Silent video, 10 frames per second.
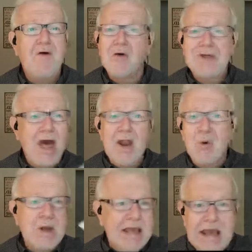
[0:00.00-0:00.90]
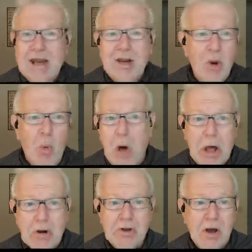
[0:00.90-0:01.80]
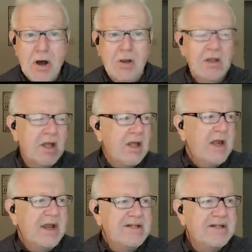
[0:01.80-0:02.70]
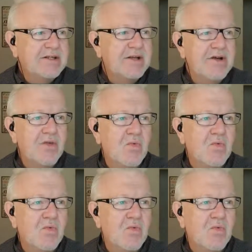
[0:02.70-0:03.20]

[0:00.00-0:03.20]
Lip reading: Folks, I don't get in the water, y'all. And that's just another